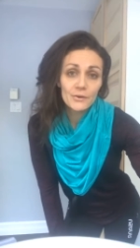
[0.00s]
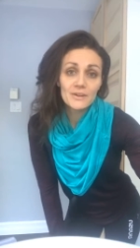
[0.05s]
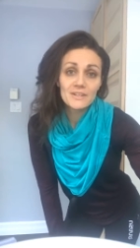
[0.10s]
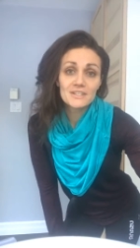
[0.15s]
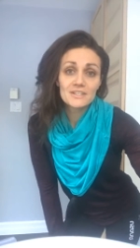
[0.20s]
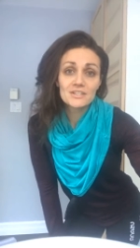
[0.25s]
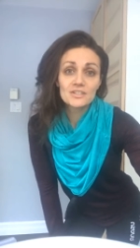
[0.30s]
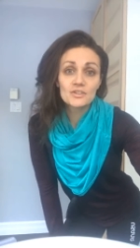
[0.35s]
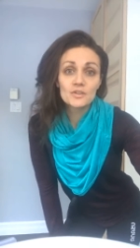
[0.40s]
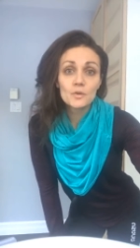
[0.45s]

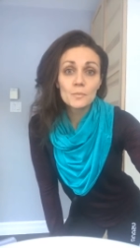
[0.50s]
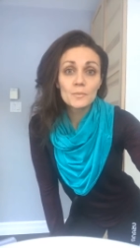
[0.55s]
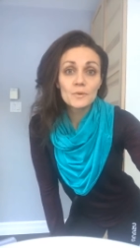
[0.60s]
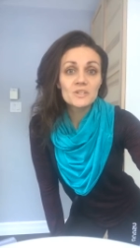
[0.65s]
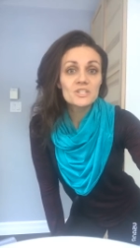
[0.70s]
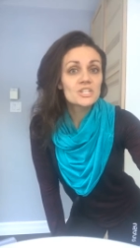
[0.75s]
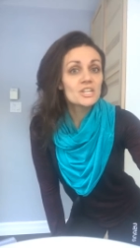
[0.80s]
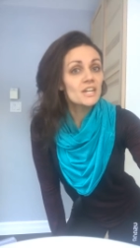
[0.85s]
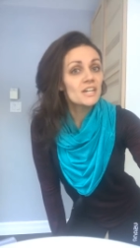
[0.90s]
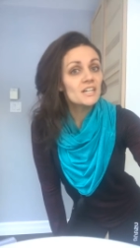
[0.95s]
It's super
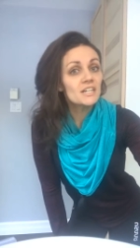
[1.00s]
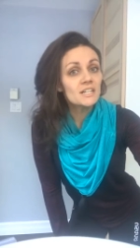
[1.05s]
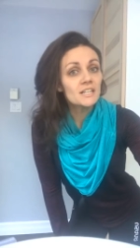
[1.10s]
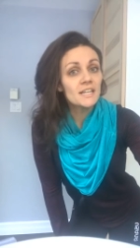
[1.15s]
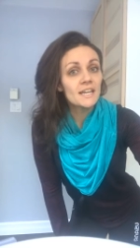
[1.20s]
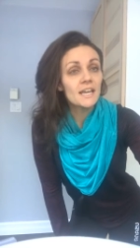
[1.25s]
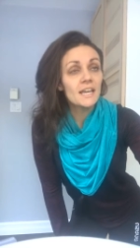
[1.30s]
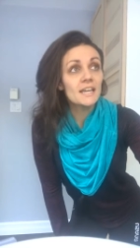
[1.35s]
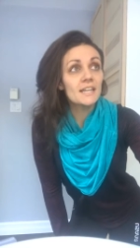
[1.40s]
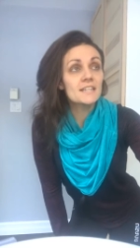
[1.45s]
chill,
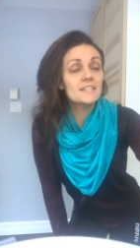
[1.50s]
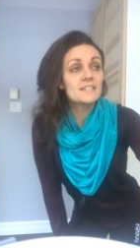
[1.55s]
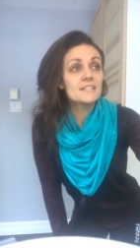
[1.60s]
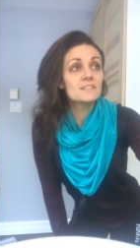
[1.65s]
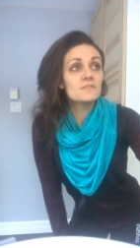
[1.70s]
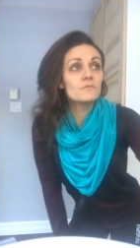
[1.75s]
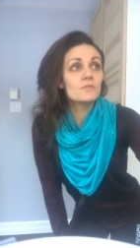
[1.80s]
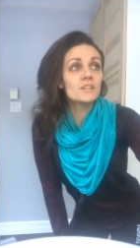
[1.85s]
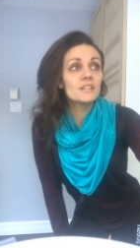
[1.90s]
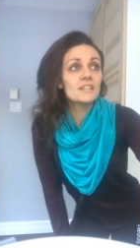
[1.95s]
and it
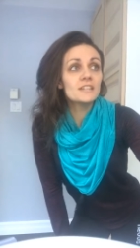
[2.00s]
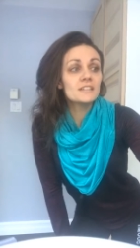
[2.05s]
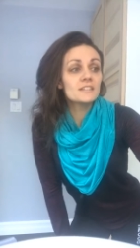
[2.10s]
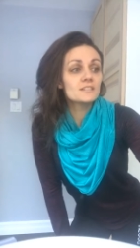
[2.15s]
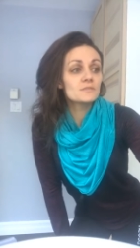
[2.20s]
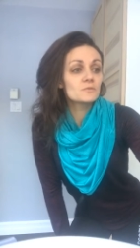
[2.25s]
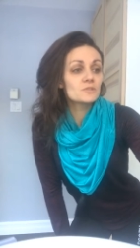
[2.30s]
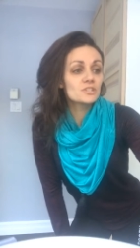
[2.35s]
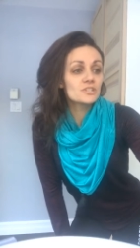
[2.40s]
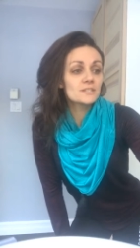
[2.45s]
really
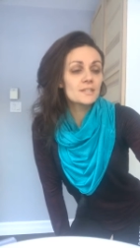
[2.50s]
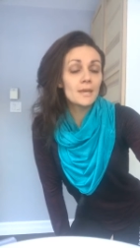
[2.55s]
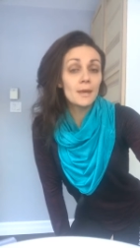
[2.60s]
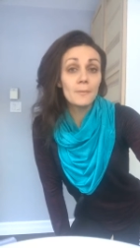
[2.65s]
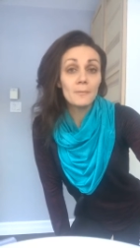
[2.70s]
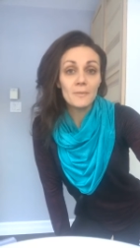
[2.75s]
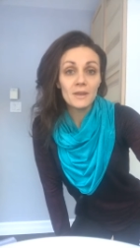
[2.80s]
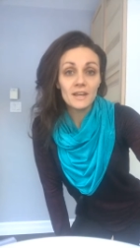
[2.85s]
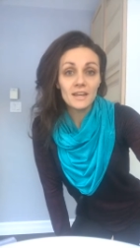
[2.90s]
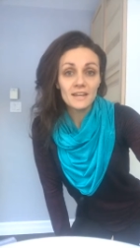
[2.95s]
is. We're just
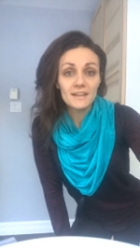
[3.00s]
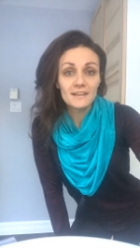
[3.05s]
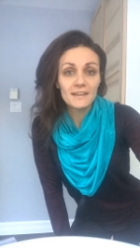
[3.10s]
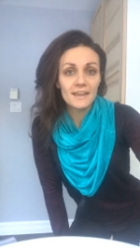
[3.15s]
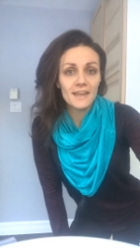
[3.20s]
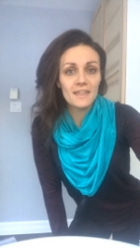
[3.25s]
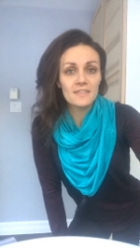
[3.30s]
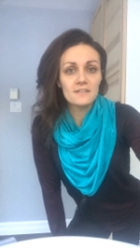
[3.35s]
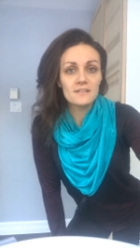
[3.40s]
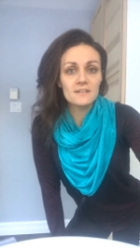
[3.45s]
committing
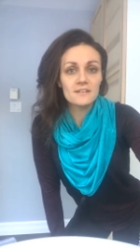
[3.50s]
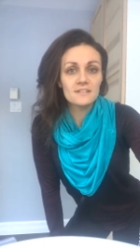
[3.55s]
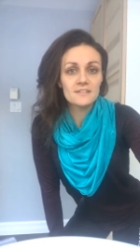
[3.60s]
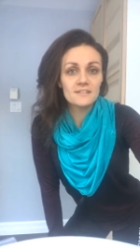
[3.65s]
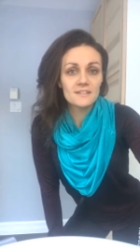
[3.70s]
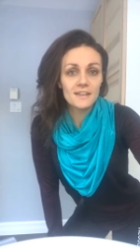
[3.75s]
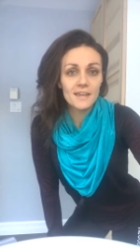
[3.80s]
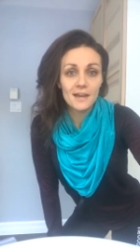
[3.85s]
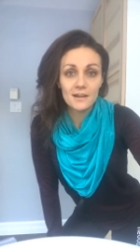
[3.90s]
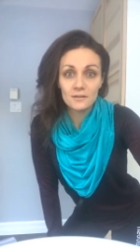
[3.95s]
together. It's
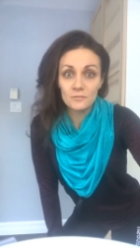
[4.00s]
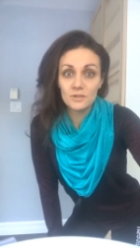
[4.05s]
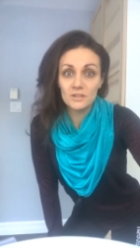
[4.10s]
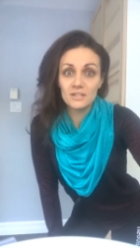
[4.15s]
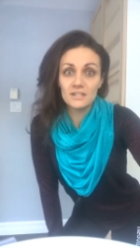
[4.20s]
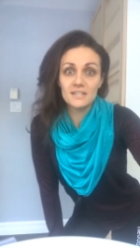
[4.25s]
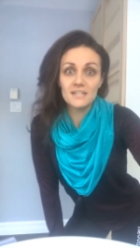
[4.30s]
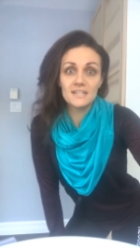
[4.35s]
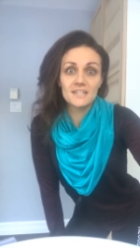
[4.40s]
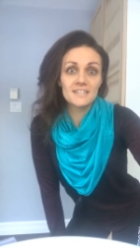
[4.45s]

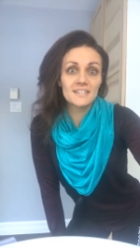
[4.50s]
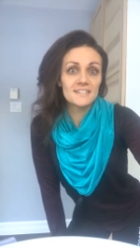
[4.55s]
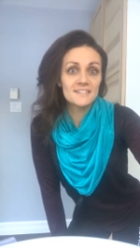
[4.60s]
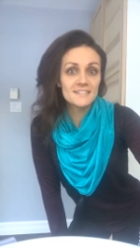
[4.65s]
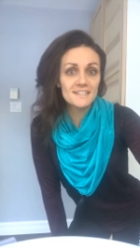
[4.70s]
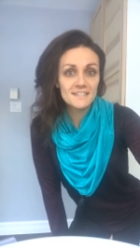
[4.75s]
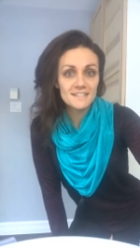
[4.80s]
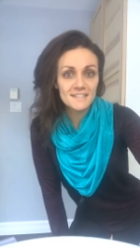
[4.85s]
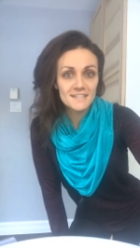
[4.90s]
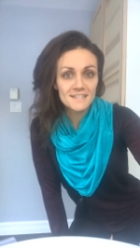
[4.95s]
accountability and
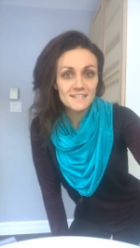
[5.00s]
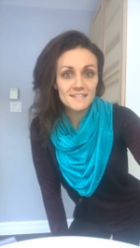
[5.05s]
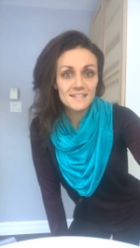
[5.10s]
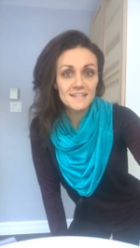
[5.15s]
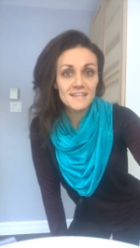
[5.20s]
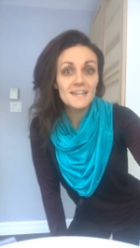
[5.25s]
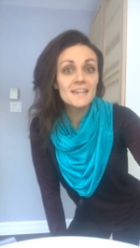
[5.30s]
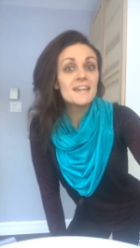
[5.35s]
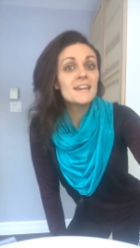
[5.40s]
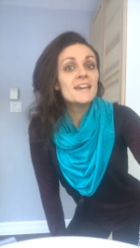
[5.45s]

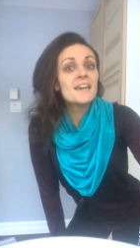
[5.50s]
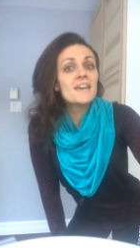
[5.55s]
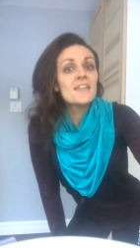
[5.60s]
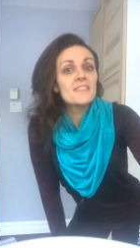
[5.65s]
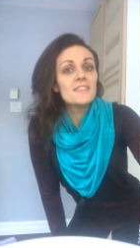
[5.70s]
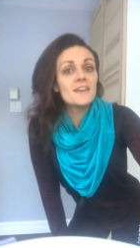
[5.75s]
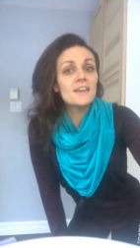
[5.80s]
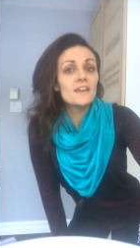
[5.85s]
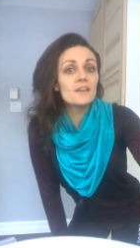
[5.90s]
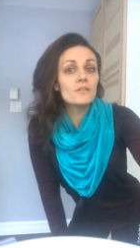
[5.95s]
consistency
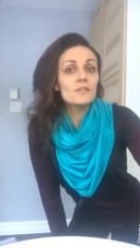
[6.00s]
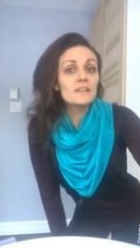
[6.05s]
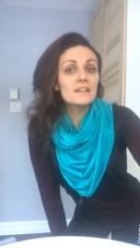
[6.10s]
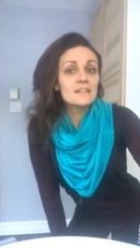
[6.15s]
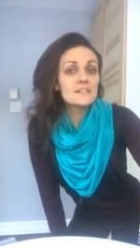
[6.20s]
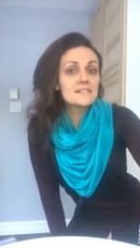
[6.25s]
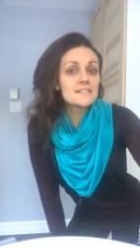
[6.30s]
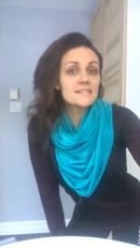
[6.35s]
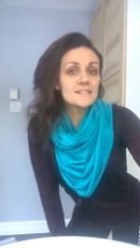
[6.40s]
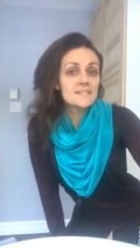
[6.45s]
that
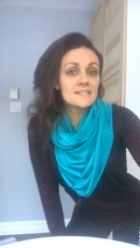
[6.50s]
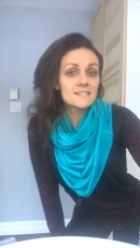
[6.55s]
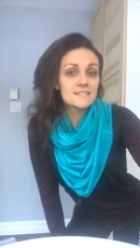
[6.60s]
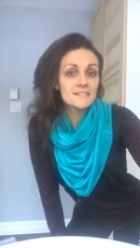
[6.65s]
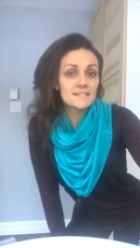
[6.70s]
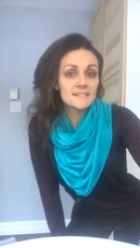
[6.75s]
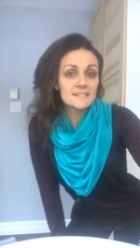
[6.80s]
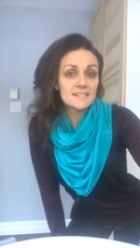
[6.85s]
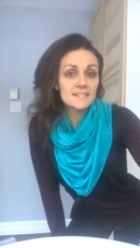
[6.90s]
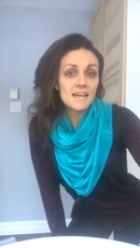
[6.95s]
leads to the
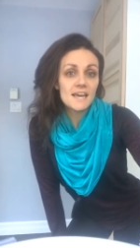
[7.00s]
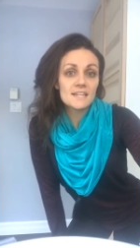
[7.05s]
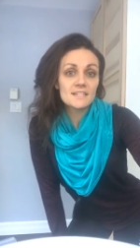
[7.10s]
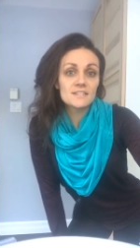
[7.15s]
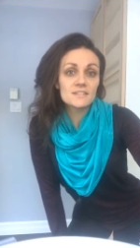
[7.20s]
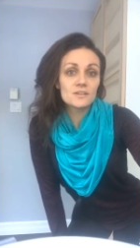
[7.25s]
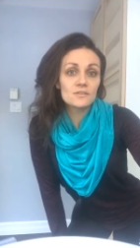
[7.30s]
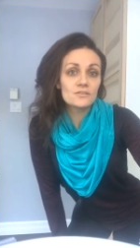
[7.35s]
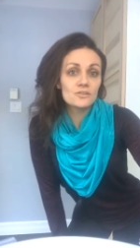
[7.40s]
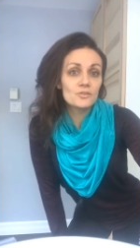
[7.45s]

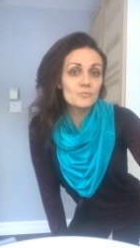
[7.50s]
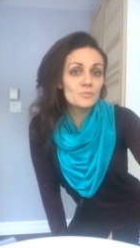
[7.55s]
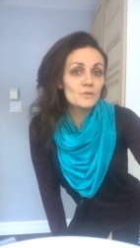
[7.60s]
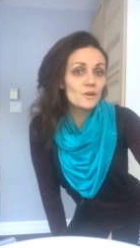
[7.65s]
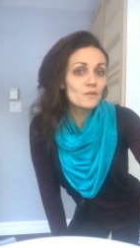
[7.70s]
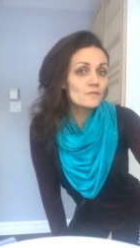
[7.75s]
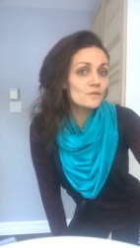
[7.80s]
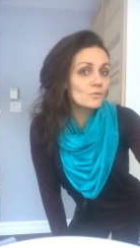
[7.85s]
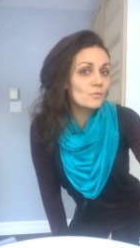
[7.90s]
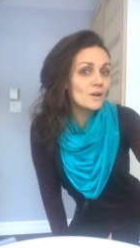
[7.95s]
success. So don't be
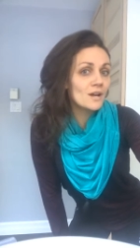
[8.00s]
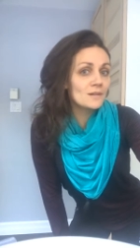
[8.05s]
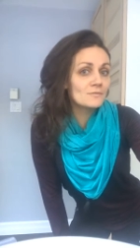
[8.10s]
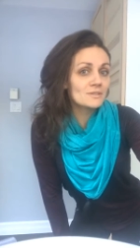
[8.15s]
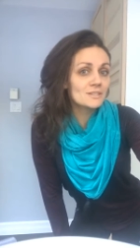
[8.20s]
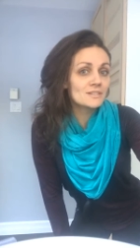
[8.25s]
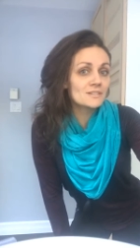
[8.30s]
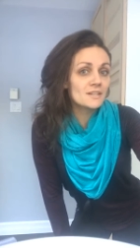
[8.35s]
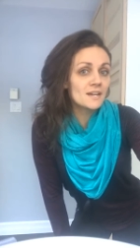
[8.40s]
overwhelmed.